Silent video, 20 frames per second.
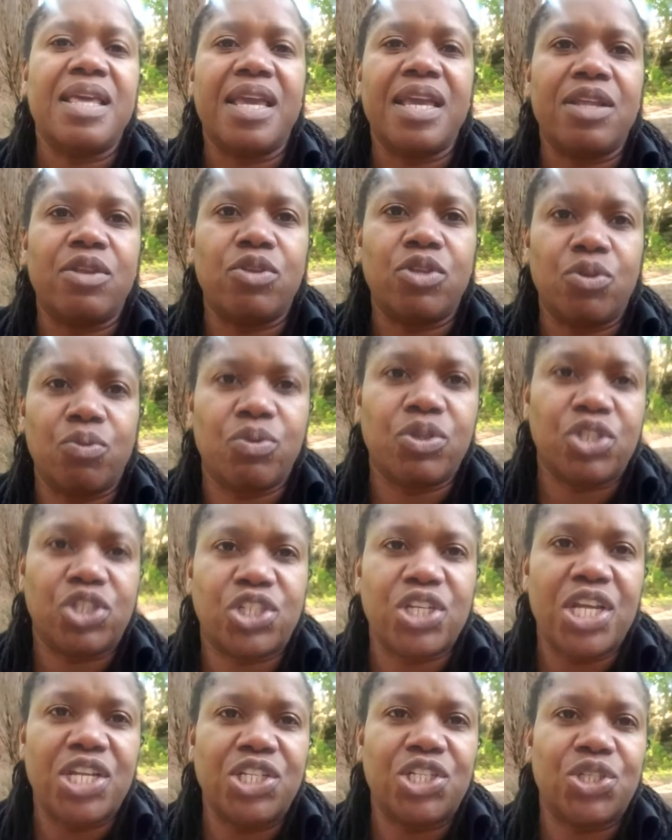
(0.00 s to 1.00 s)
it will
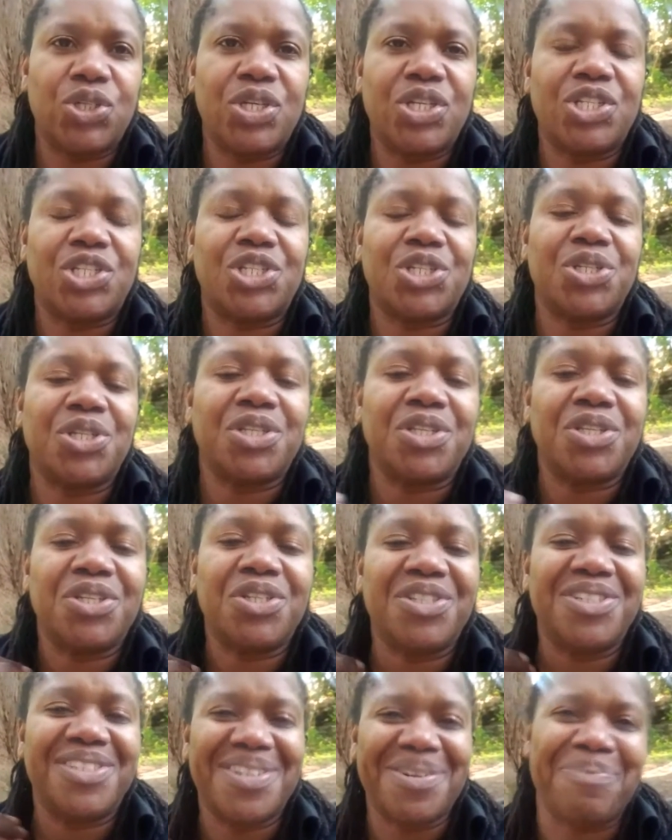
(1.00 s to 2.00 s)
change you into
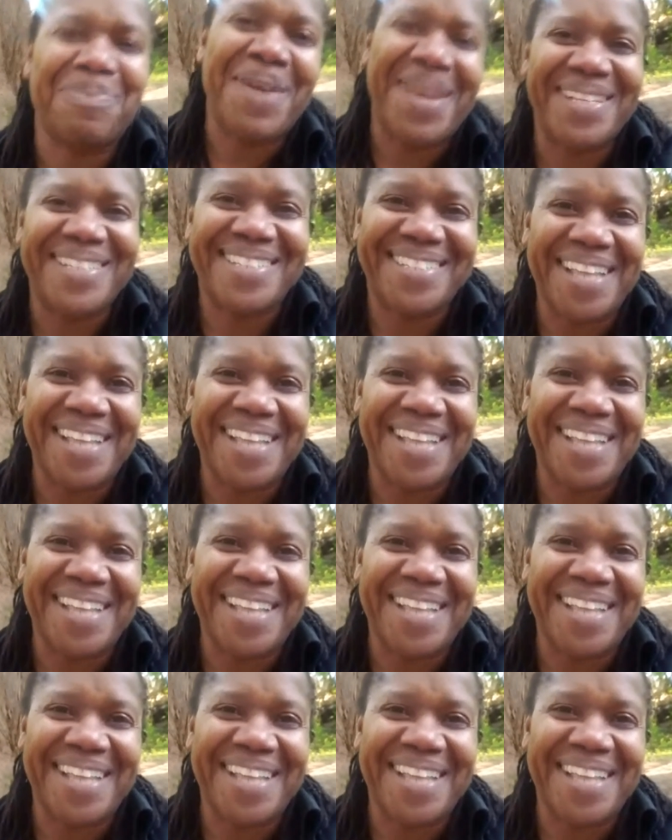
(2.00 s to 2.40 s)
your best